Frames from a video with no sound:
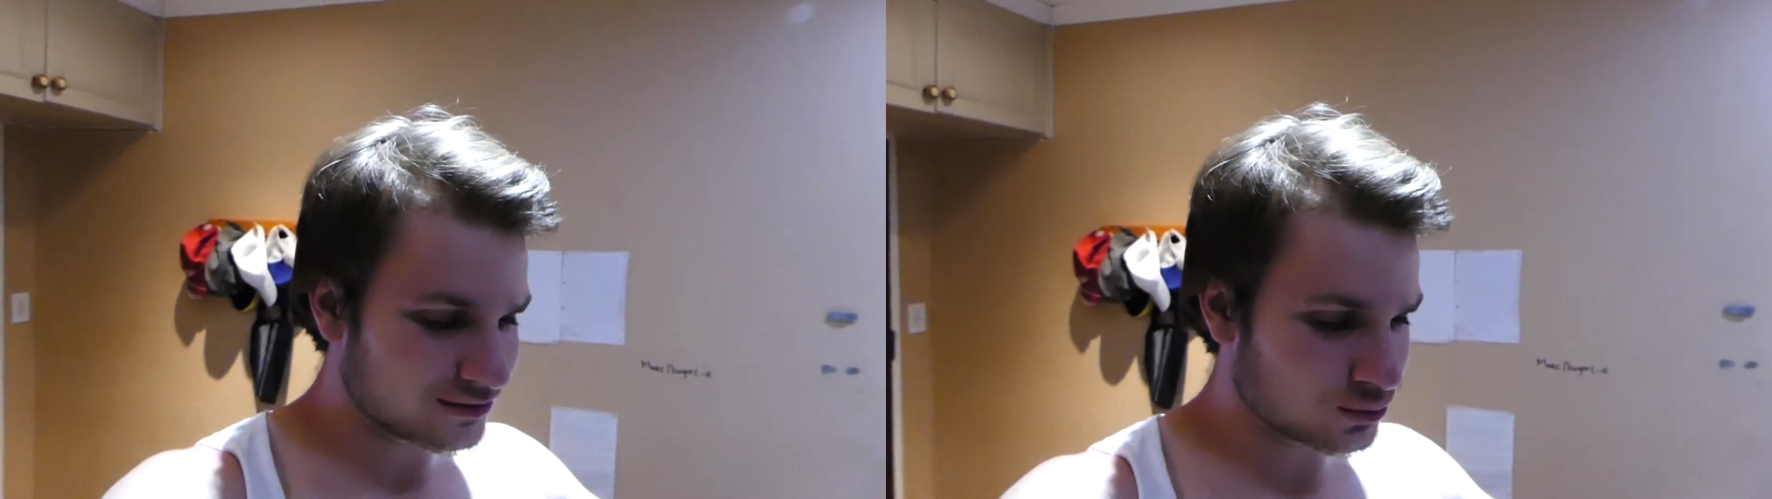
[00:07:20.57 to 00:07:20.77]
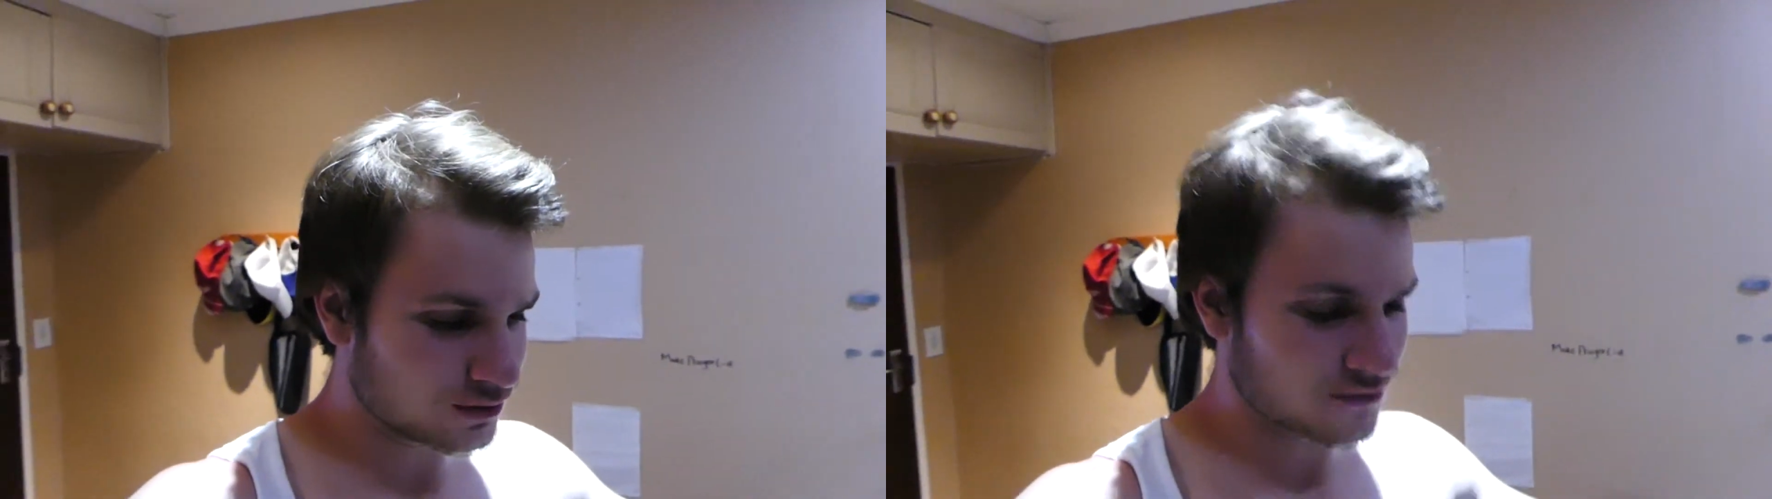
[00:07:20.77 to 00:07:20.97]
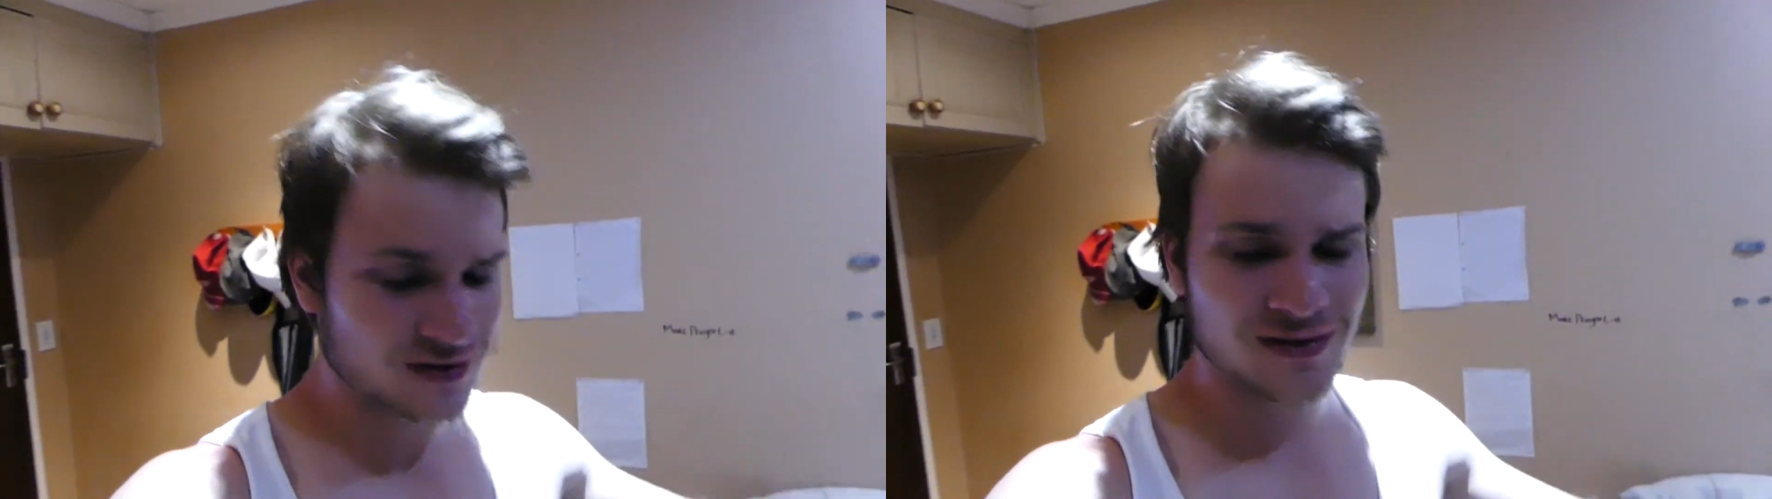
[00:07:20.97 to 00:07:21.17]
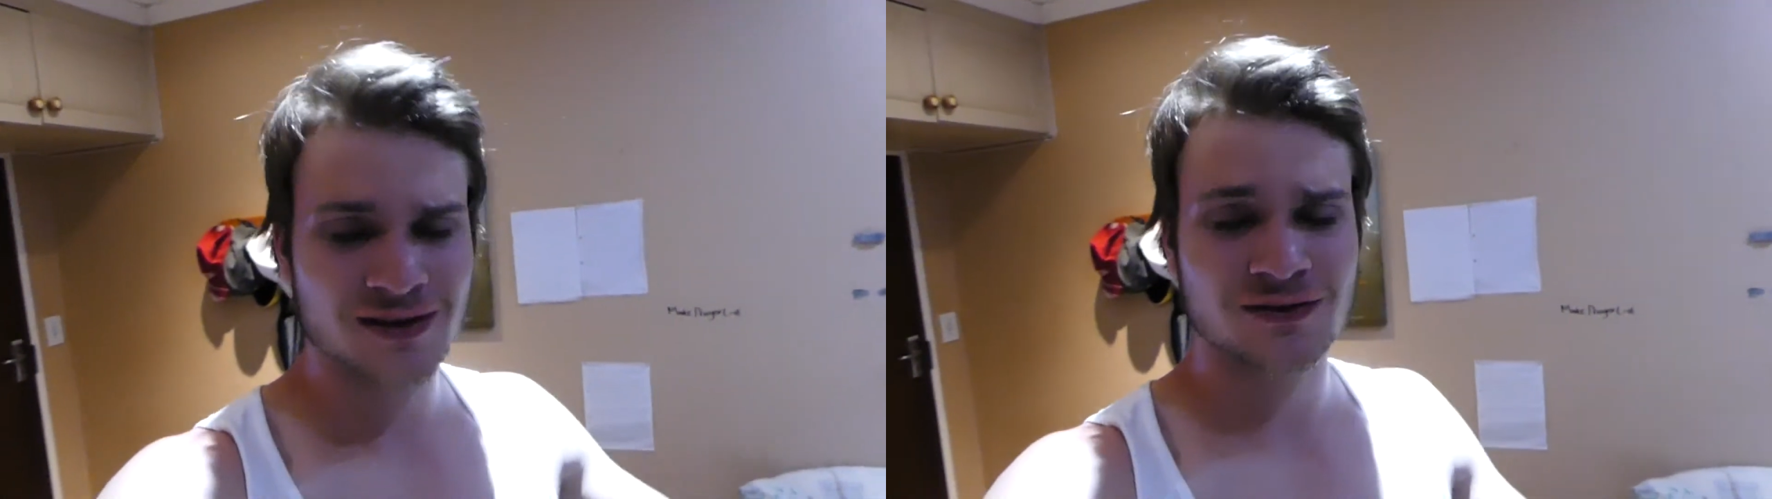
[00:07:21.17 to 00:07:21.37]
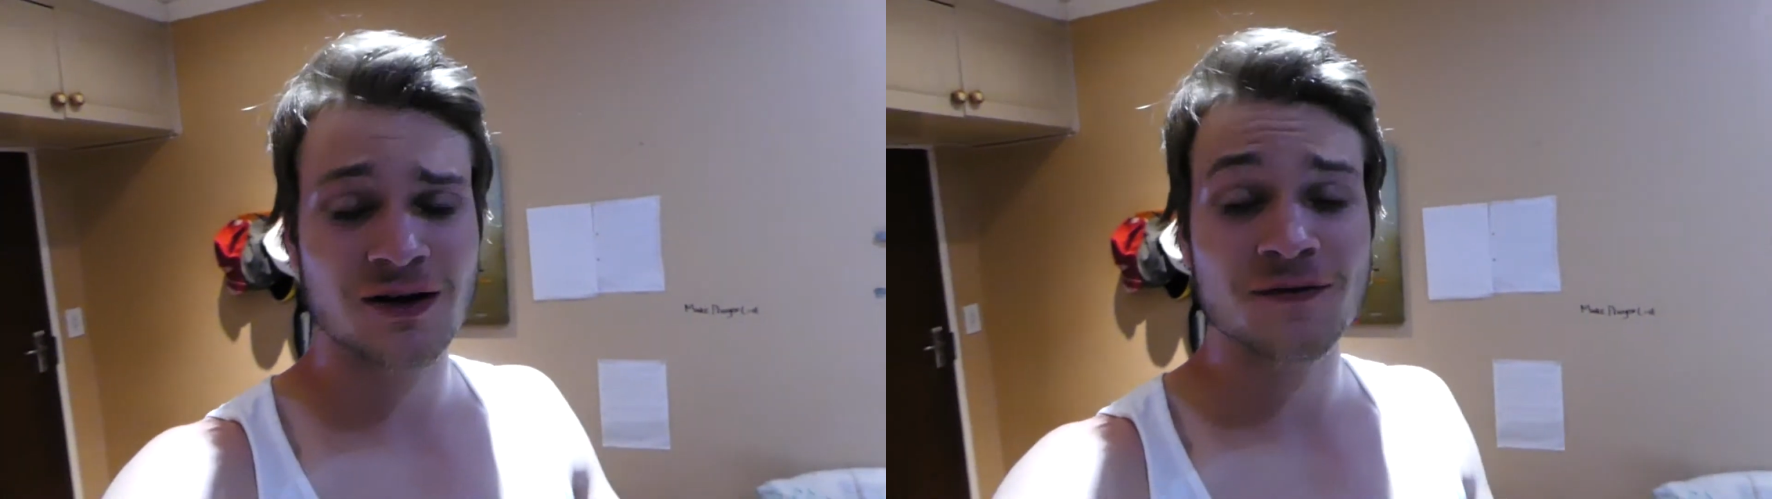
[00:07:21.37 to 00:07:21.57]
Let's do some
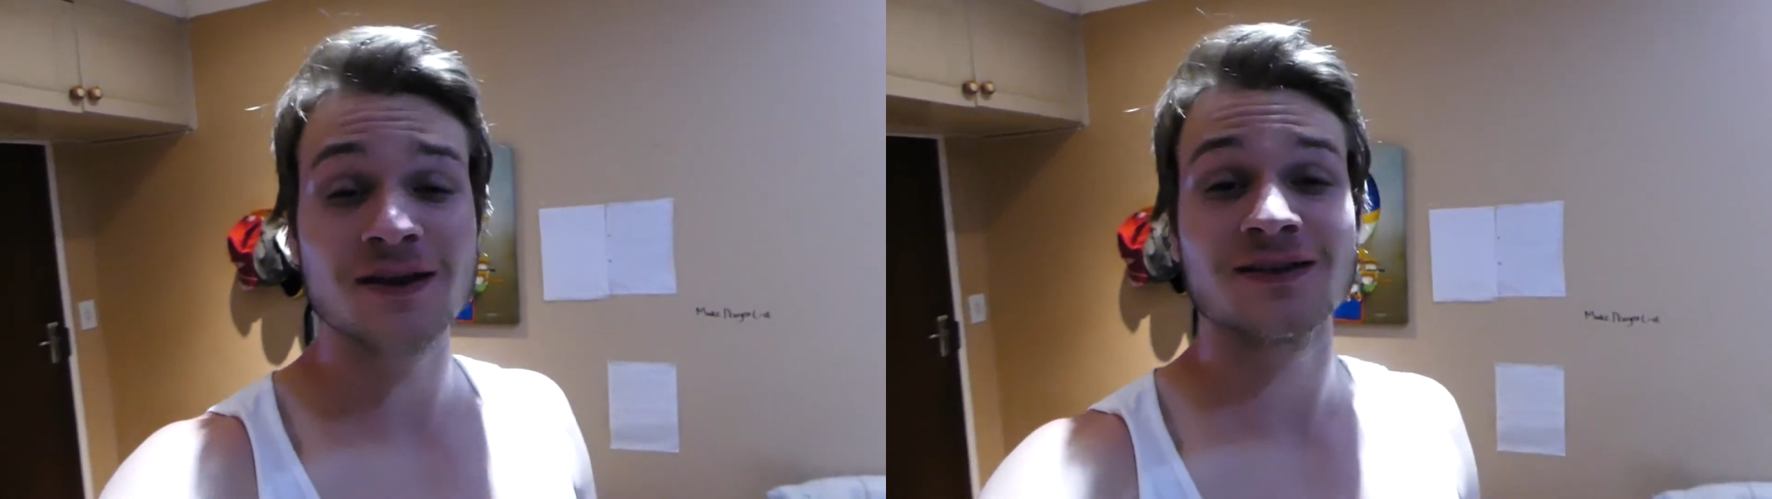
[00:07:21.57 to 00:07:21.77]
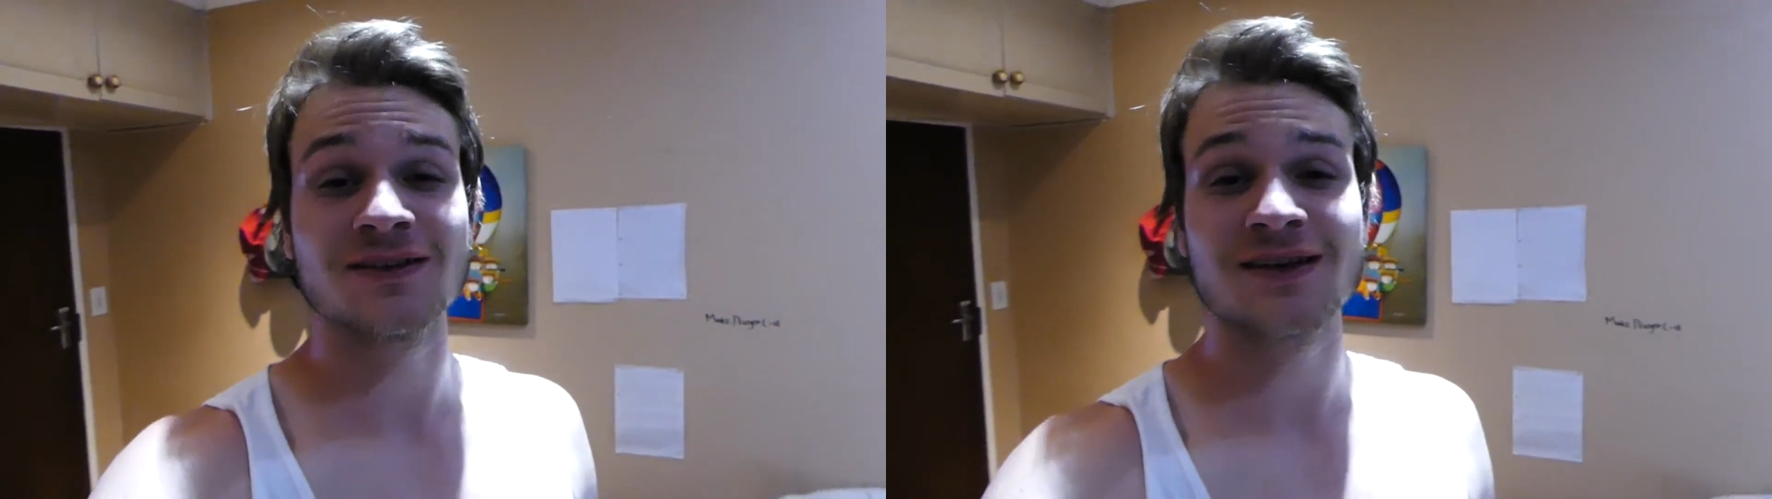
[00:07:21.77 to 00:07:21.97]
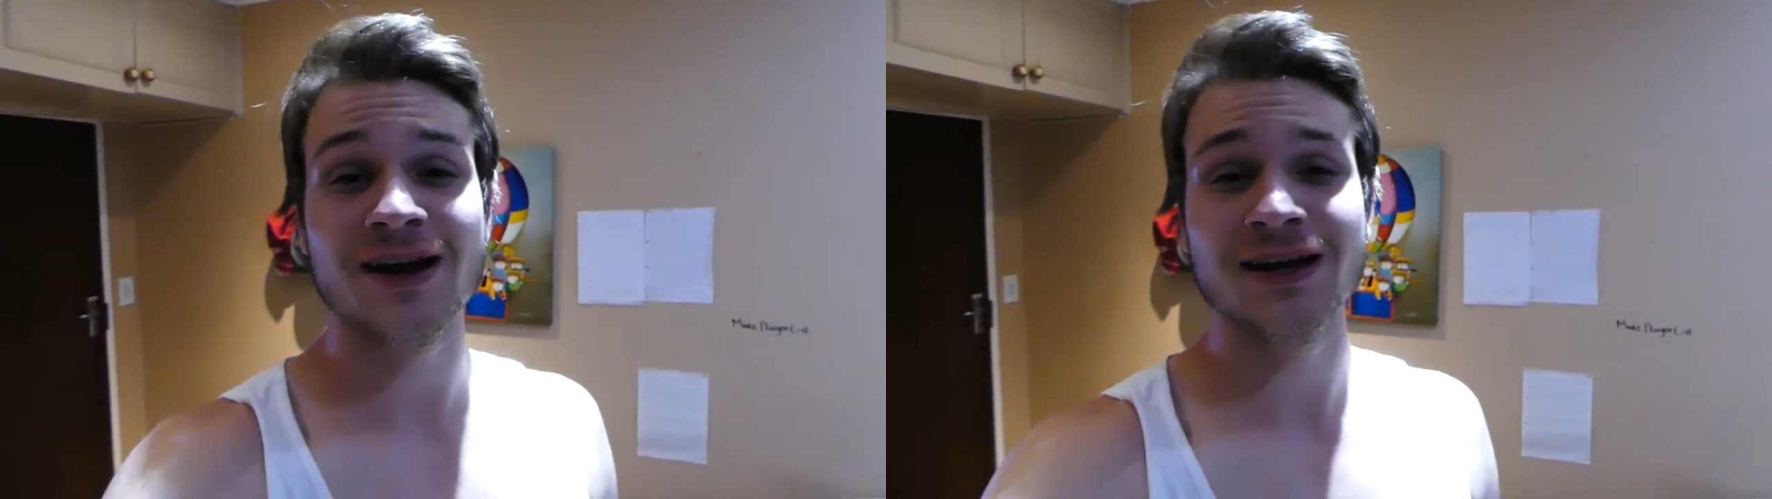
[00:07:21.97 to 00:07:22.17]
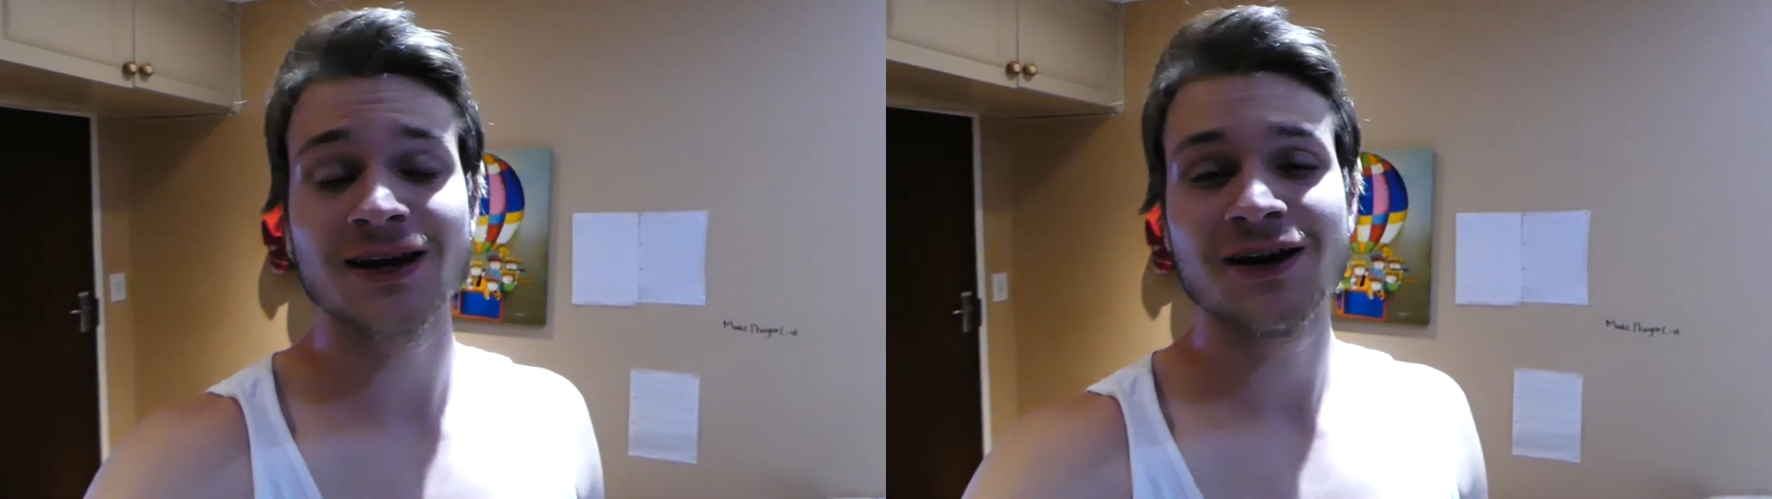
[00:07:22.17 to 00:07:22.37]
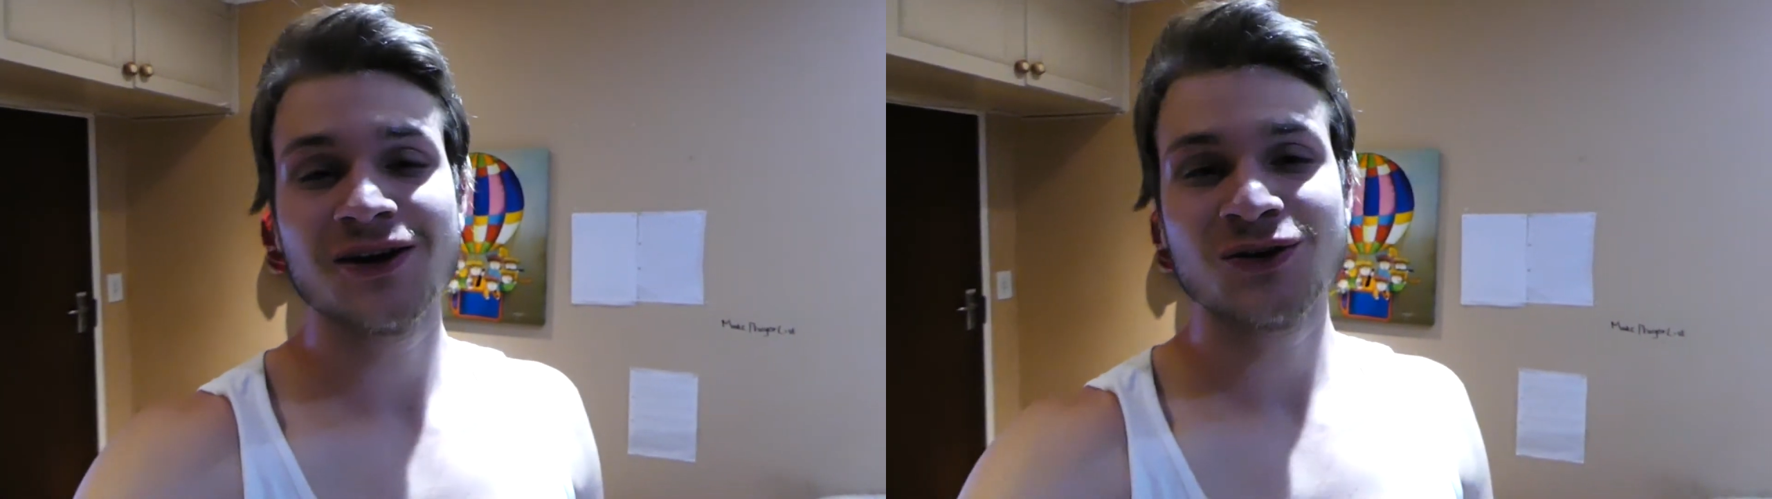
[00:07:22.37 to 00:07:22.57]
stuff that's exciting.